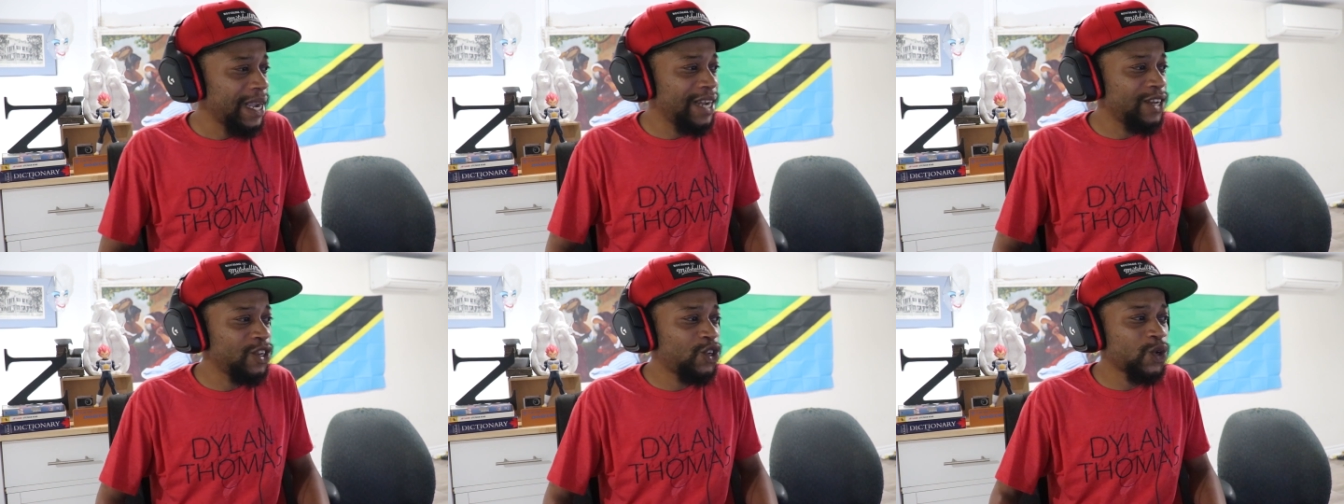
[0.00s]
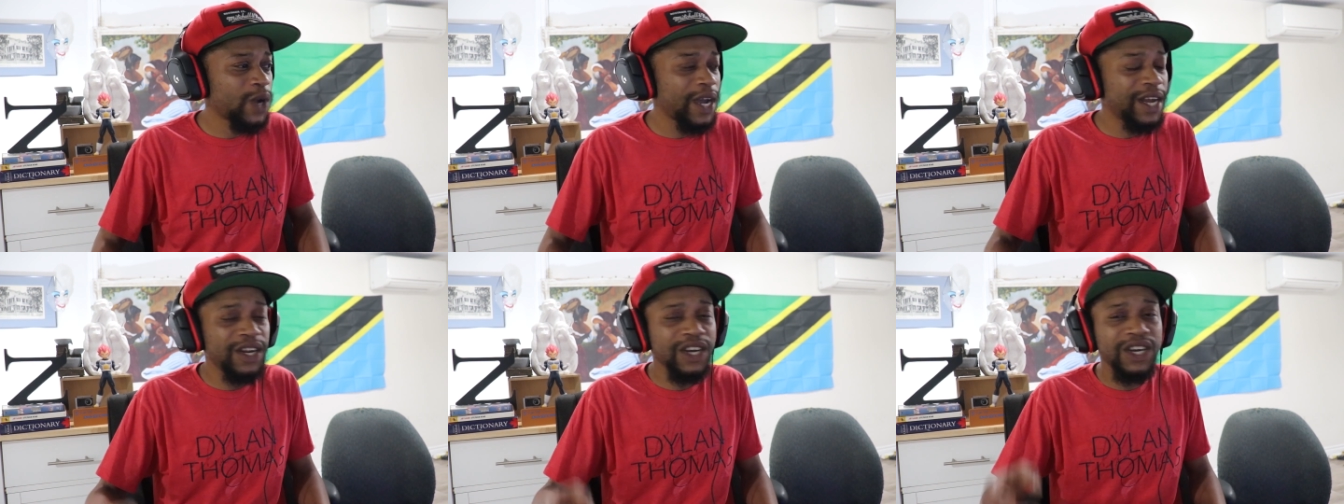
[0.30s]
and
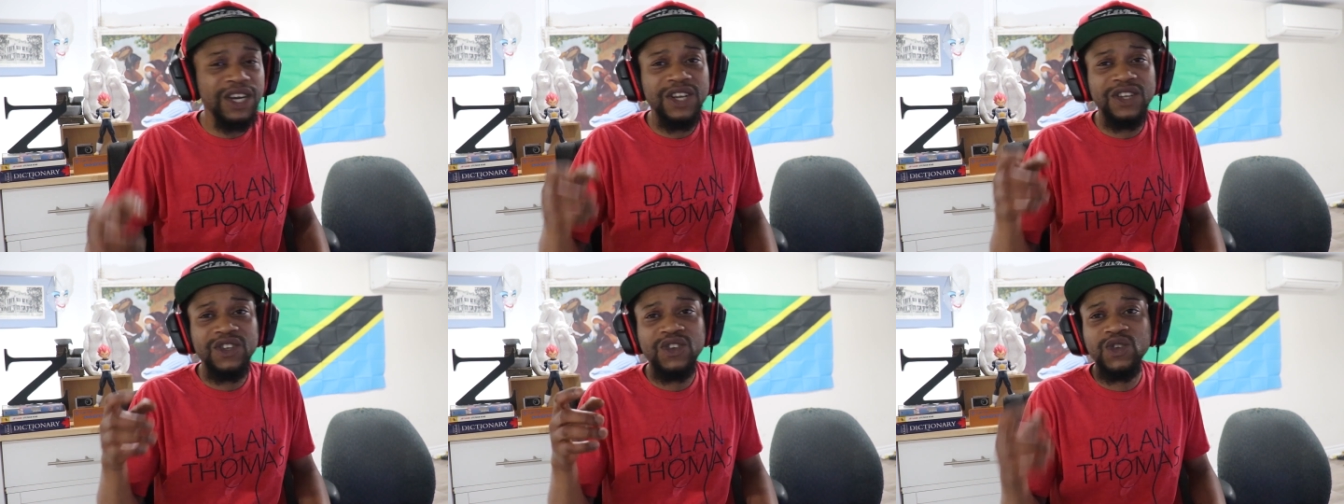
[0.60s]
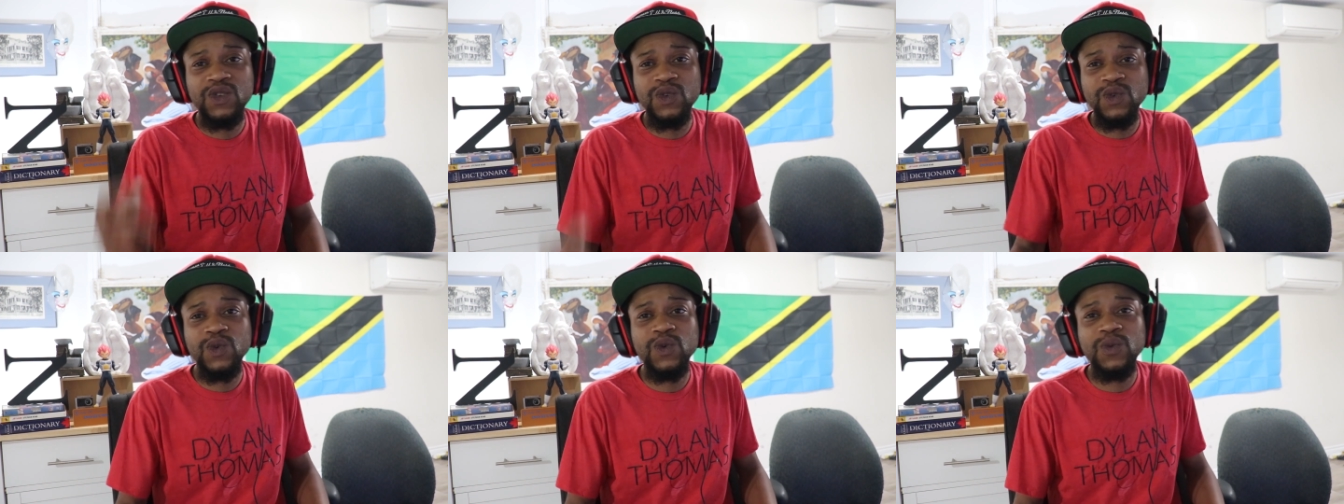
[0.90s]
try to
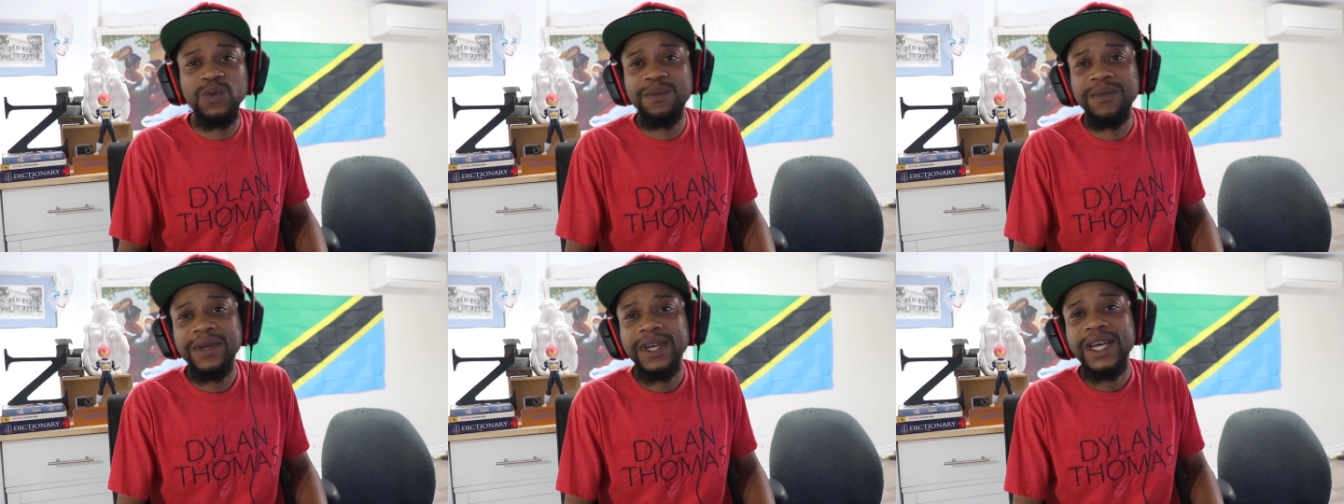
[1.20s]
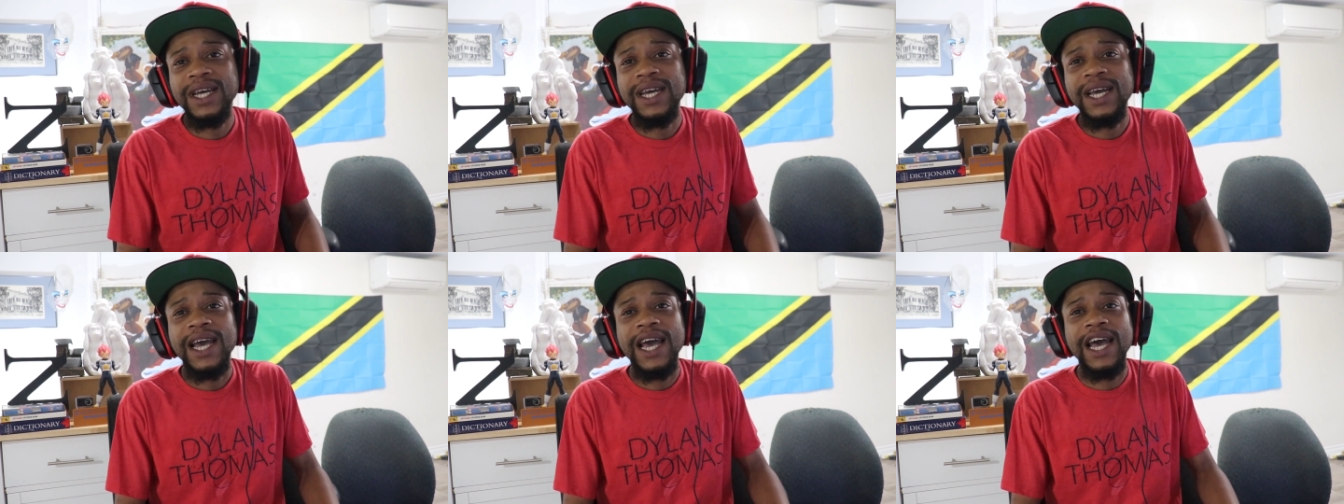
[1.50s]
assume
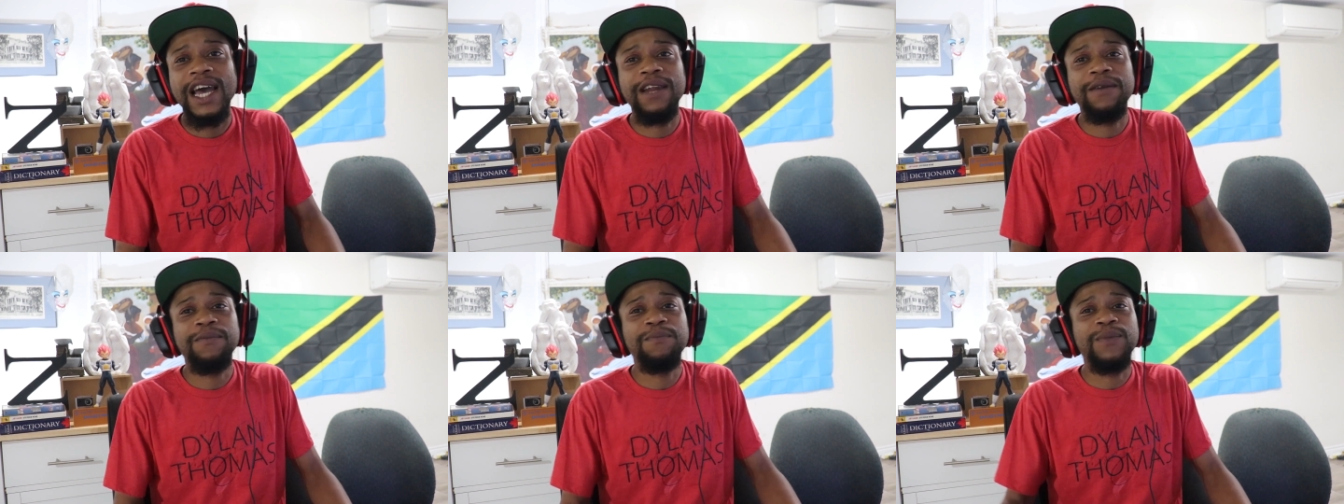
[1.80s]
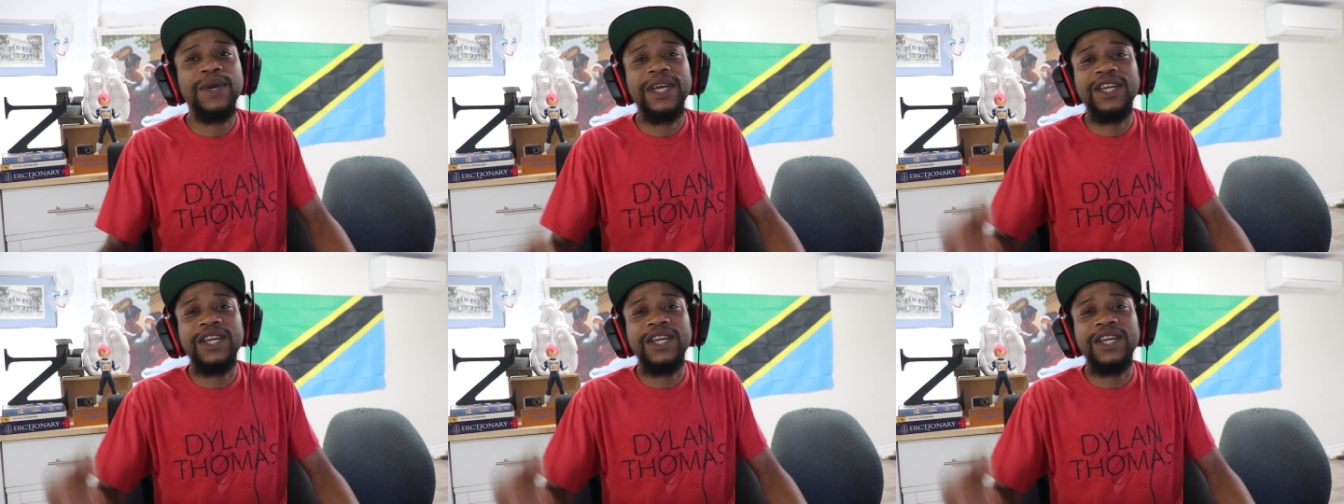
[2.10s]
and